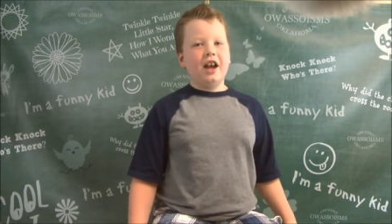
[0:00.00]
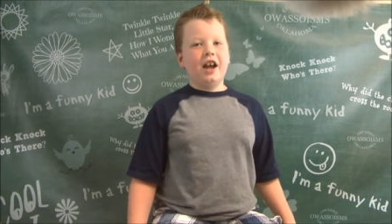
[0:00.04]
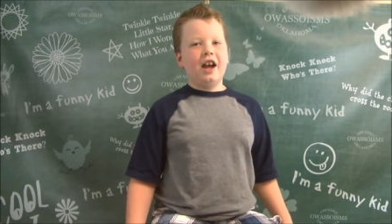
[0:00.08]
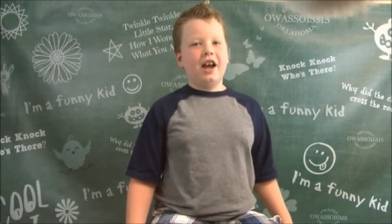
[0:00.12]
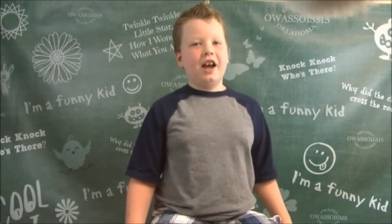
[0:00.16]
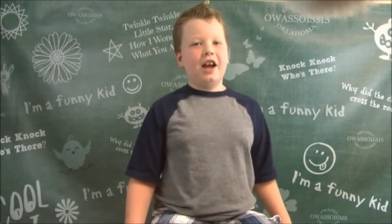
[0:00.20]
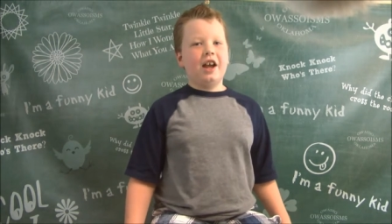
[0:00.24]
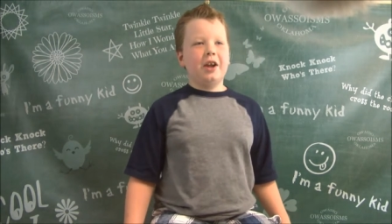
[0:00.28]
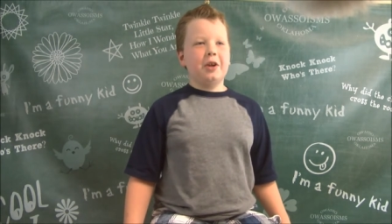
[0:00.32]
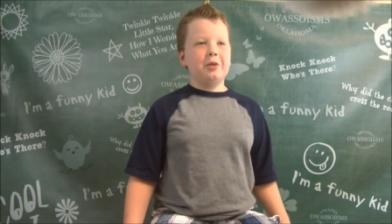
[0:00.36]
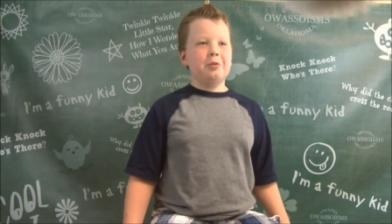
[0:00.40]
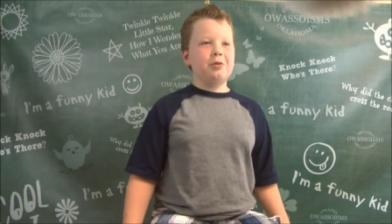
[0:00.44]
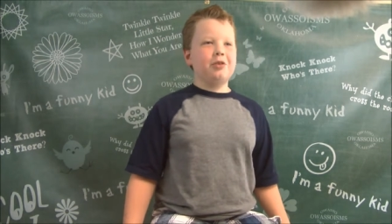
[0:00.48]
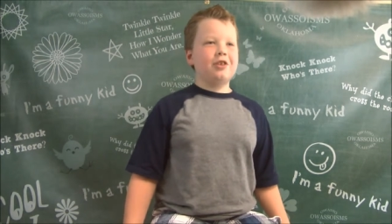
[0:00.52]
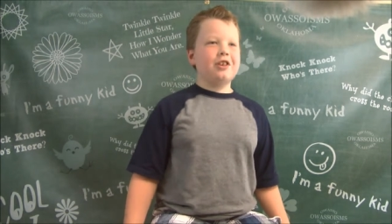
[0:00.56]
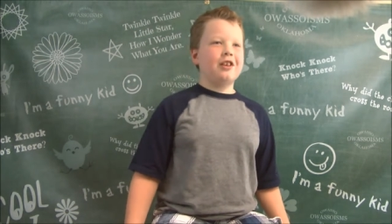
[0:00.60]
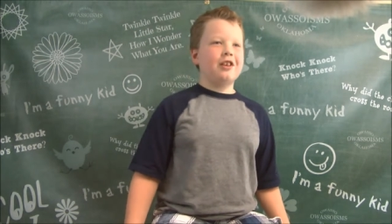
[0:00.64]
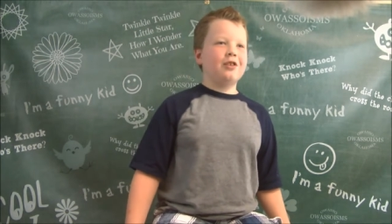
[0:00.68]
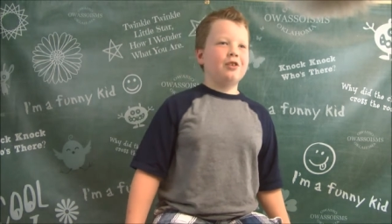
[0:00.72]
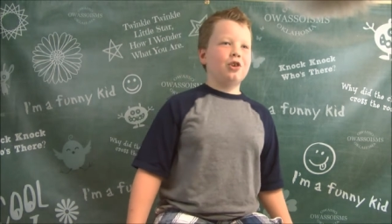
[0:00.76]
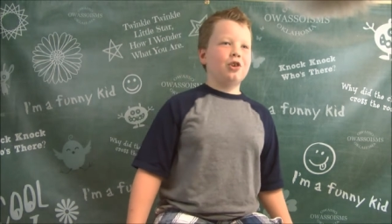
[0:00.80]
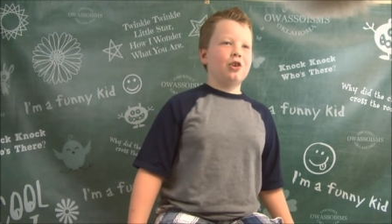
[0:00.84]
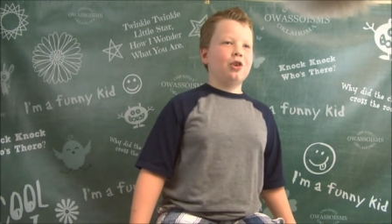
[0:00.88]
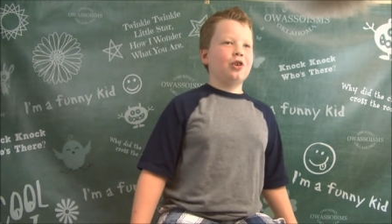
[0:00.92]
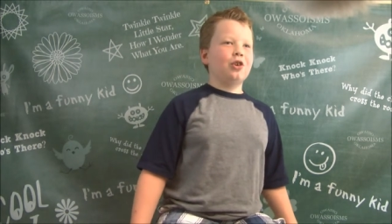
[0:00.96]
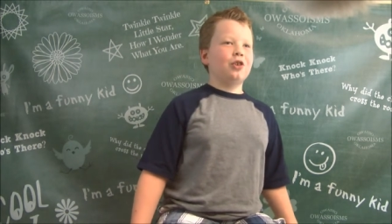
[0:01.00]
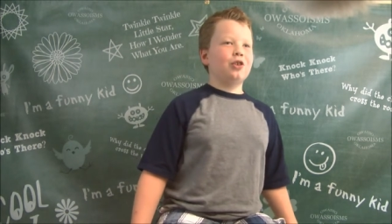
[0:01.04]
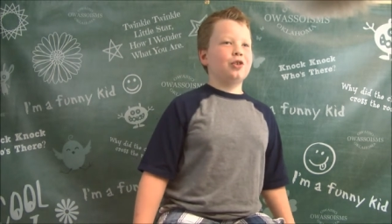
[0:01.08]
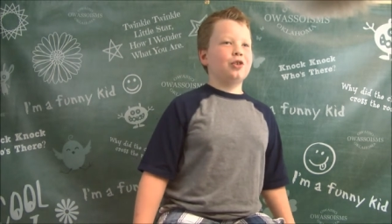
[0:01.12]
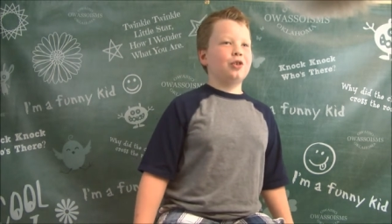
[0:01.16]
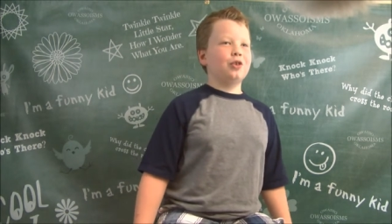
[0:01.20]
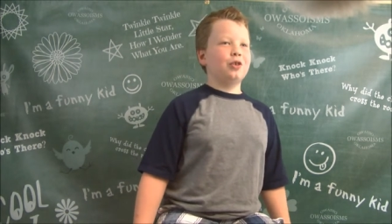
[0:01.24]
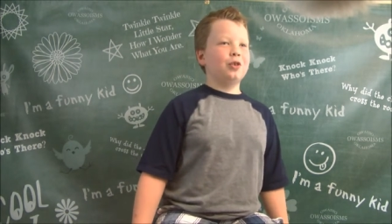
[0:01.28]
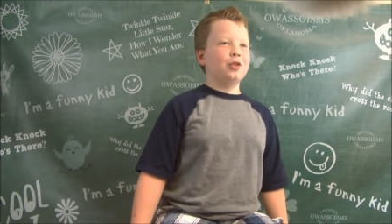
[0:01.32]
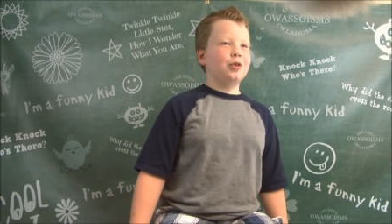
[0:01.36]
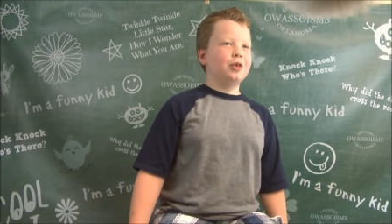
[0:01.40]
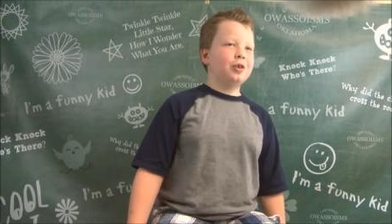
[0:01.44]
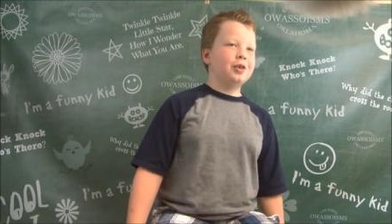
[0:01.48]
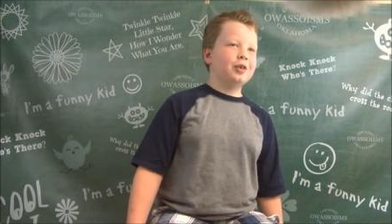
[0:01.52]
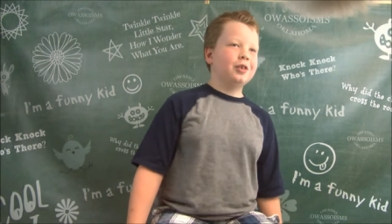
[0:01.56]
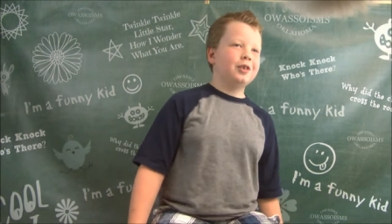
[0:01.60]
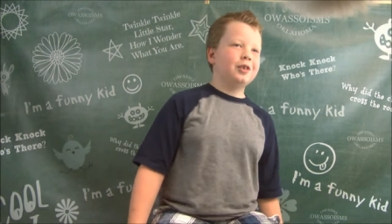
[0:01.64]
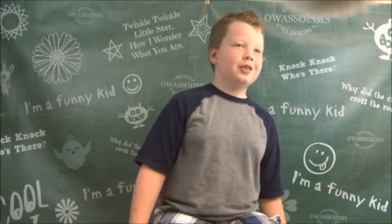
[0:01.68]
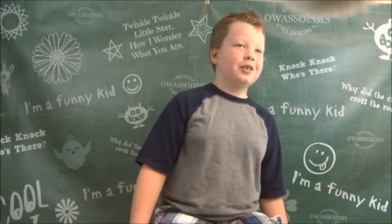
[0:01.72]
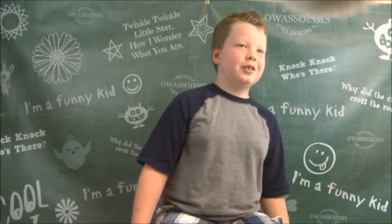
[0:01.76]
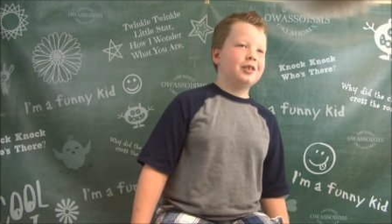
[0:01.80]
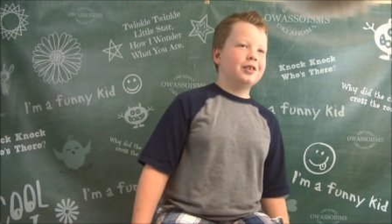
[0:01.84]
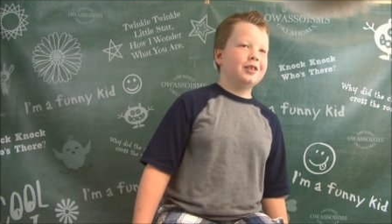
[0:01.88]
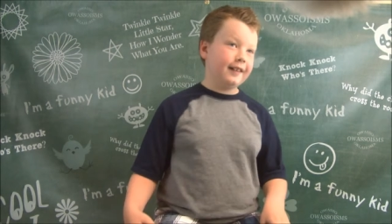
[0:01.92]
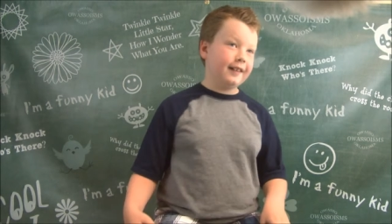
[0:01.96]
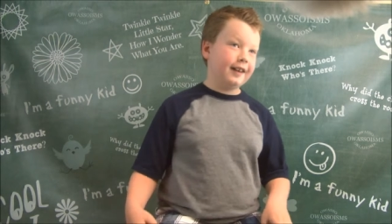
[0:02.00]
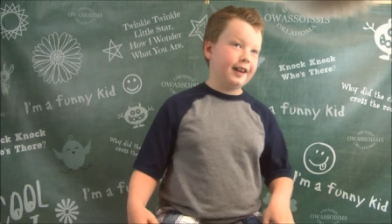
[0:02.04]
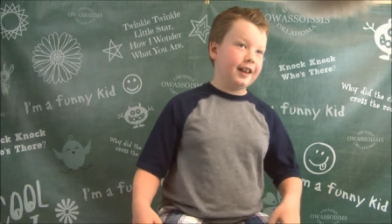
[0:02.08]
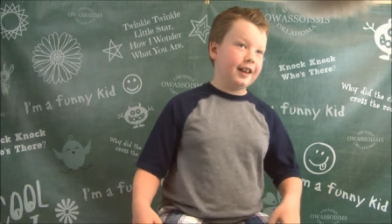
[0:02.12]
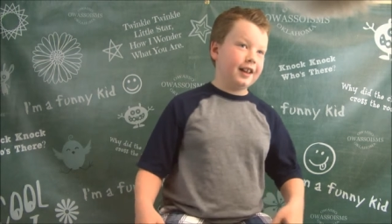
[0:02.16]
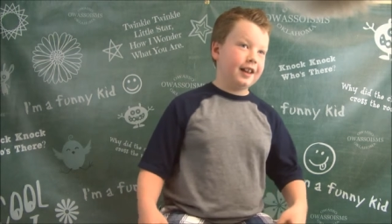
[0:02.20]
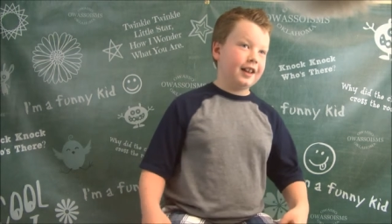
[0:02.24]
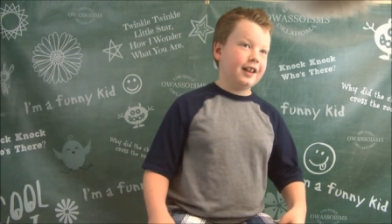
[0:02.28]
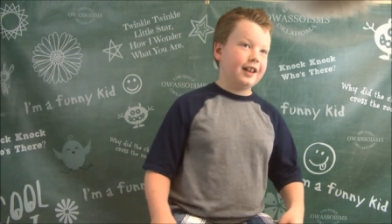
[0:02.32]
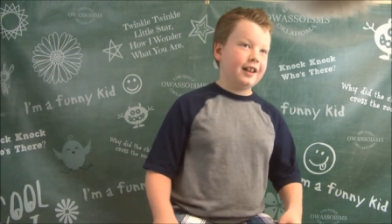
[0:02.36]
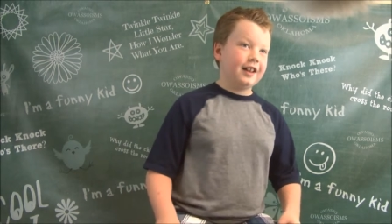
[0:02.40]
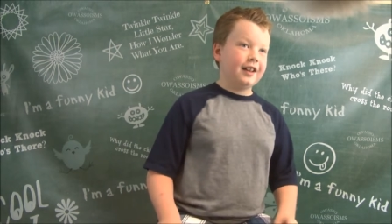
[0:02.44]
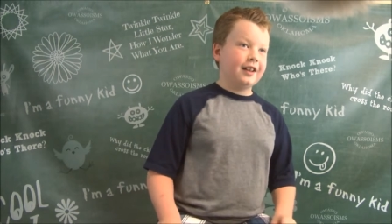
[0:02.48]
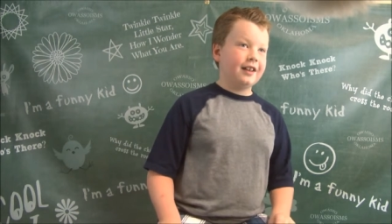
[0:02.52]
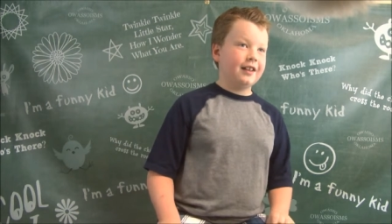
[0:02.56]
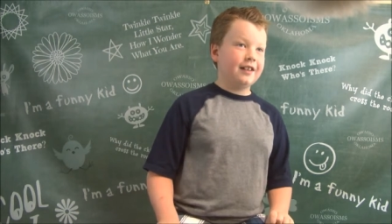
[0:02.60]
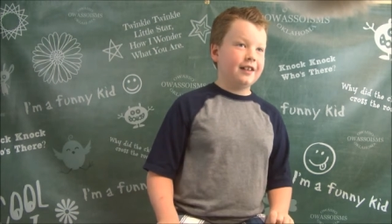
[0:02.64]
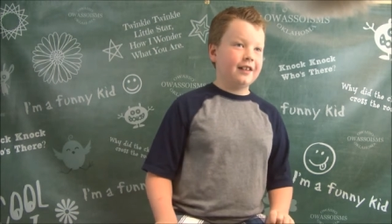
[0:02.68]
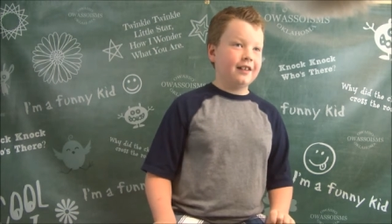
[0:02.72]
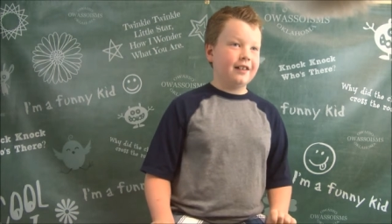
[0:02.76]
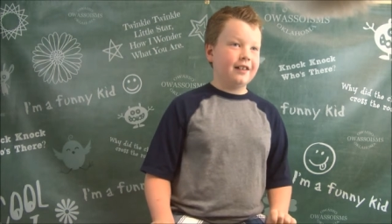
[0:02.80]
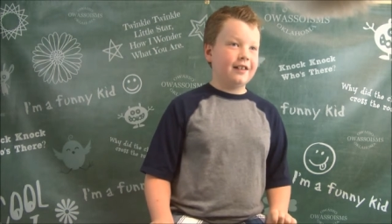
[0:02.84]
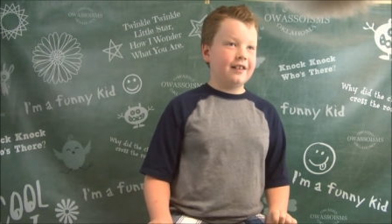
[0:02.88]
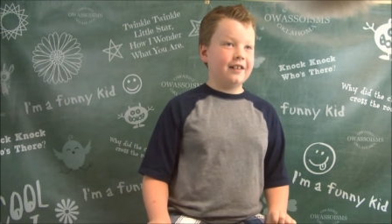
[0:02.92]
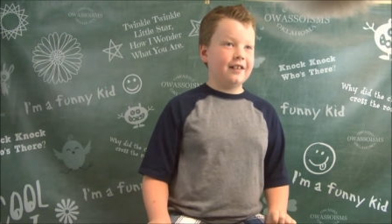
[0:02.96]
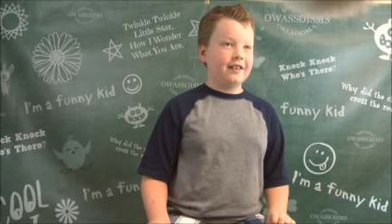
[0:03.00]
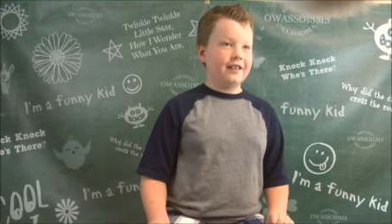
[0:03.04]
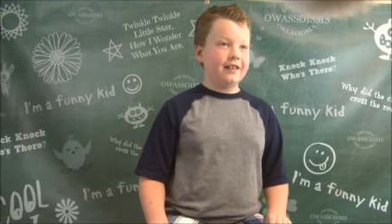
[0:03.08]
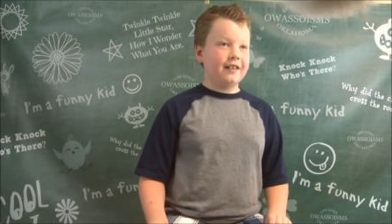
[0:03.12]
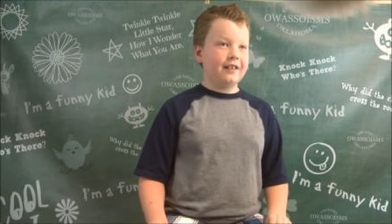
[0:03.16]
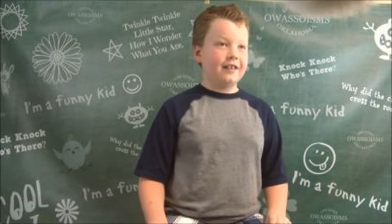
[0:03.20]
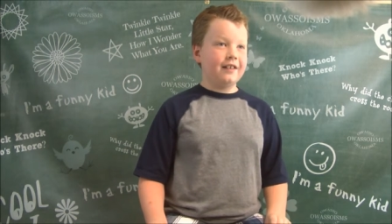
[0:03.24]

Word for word: I am seven years old. So where do you live?